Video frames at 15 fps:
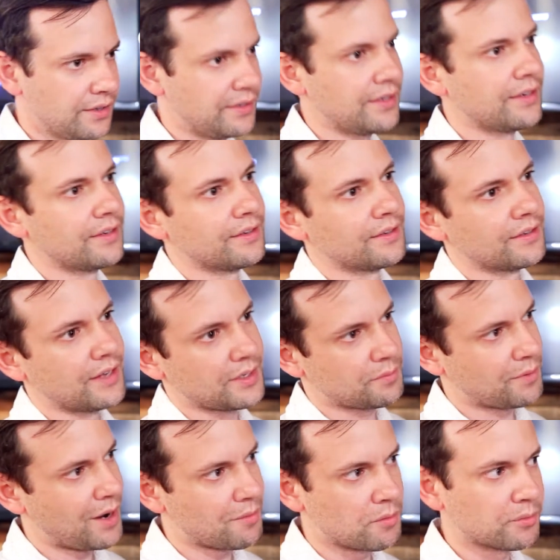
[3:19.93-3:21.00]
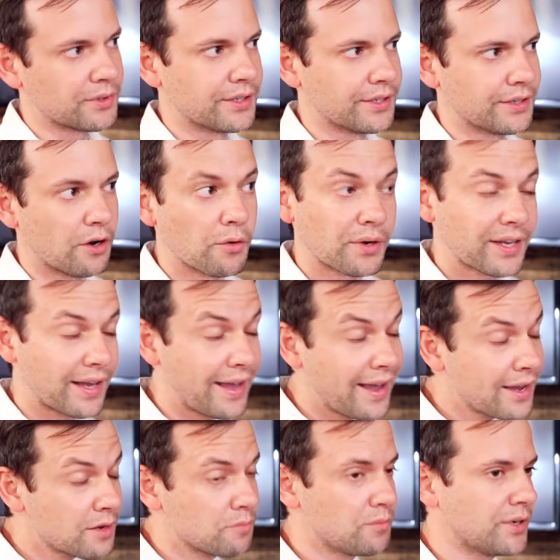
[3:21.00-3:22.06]
then that's probably
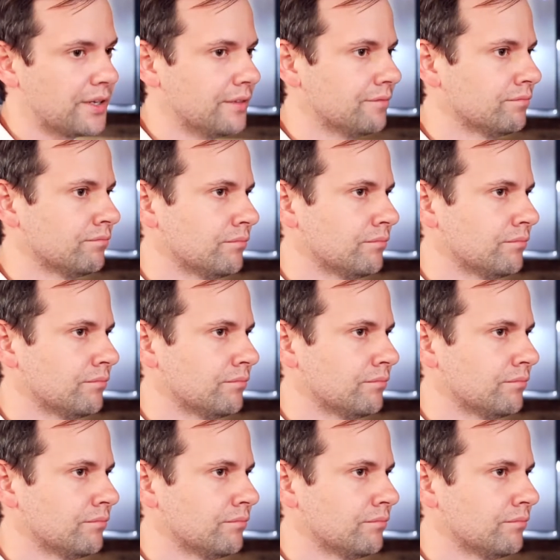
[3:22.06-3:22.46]
okay, but